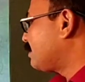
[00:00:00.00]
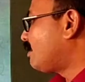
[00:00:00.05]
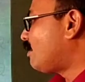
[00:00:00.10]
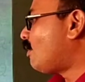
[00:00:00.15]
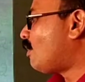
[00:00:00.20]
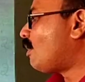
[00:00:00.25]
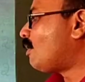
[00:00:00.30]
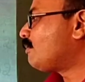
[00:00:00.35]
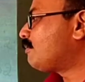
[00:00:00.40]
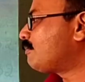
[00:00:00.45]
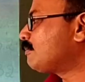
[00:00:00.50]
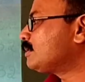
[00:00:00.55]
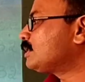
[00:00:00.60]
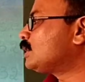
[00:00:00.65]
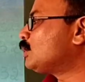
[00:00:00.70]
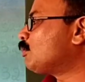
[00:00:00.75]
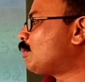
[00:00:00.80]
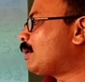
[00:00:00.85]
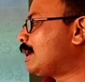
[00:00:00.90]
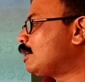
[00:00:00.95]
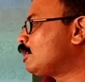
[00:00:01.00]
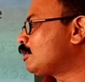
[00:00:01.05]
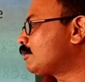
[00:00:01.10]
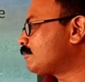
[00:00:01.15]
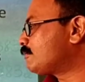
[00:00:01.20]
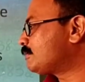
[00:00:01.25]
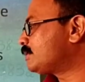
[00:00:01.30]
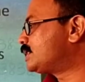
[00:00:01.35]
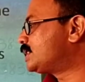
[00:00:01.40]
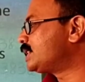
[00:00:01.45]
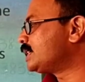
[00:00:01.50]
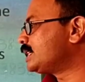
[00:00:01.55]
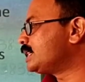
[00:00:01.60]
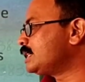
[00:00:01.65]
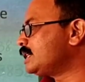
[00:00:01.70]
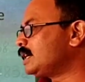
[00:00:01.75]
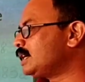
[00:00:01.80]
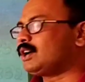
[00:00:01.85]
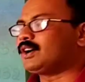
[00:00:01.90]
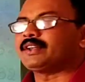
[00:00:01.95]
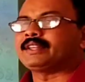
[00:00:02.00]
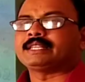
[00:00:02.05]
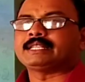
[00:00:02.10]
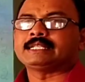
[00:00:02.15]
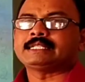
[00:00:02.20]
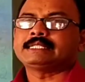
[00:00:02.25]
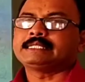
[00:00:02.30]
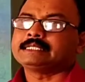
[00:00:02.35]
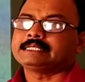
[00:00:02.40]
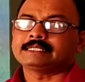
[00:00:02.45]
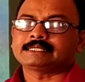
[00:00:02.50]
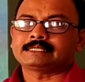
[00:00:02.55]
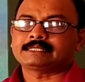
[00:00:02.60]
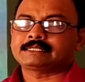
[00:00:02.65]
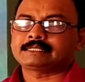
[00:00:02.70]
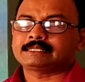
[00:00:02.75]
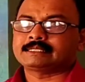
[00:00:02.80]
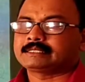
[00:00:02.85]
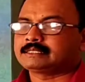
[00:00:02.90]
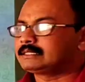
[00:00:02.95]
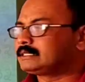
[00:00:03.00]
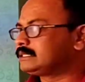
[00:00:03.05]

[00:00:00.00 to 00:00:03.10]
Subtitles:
of the value of G on the earth.